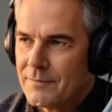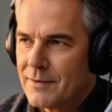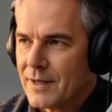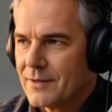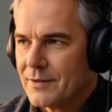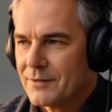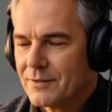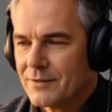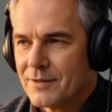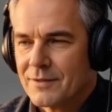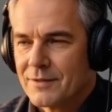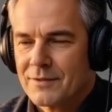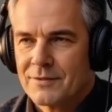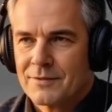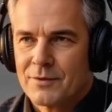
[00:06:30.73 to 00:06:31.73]
margins,
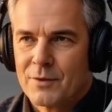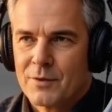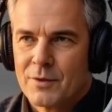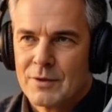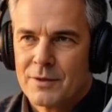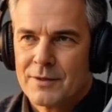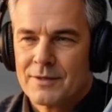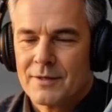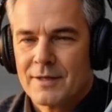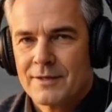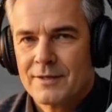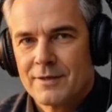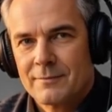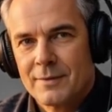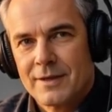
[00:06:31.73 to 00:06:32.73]
or,
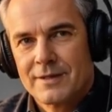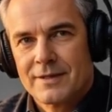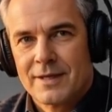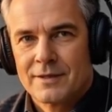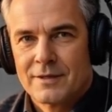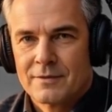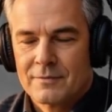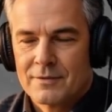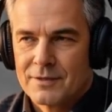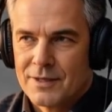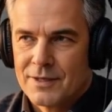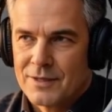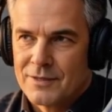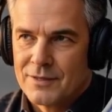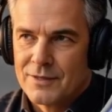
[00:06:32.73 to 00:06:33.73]
as SpaceX often
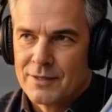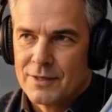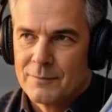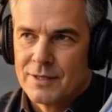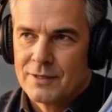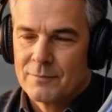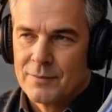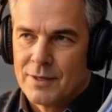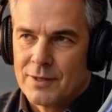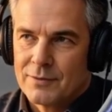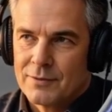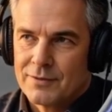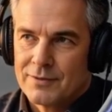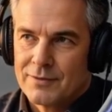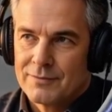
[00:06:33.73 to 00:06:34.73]
does, a bit of
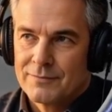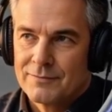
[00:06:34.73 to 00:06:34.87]
both.